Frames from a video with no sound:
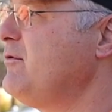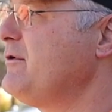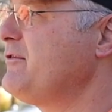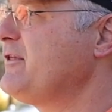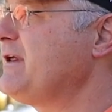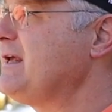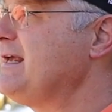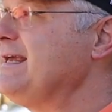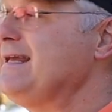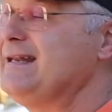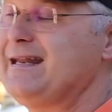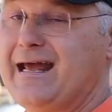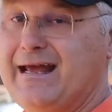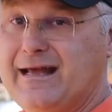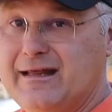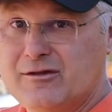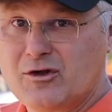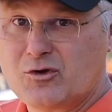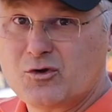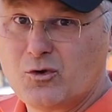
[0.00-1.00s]
with the heat
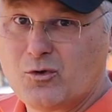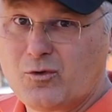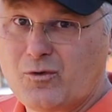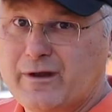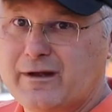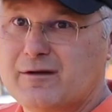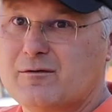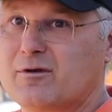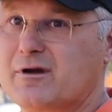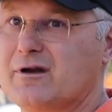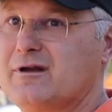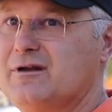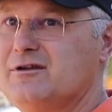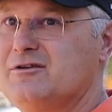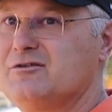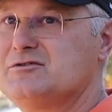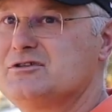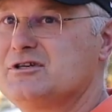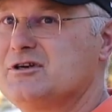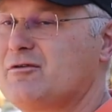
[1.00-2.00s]
and the cooling. We're going to
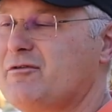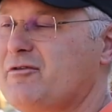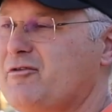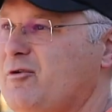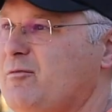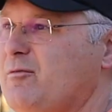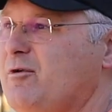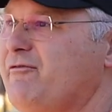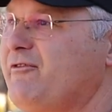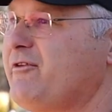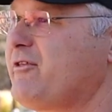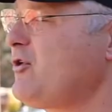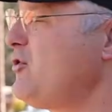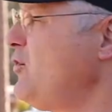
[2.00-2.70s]
do geothermal for the